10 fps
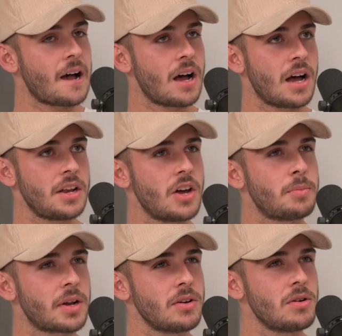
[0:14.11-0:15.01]
Uh,
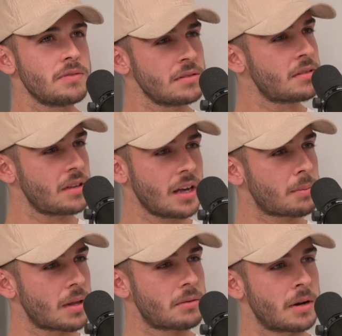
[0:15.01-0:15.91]
no, but I often think
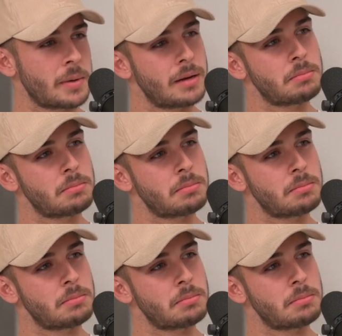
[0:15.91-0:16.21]
about the Roman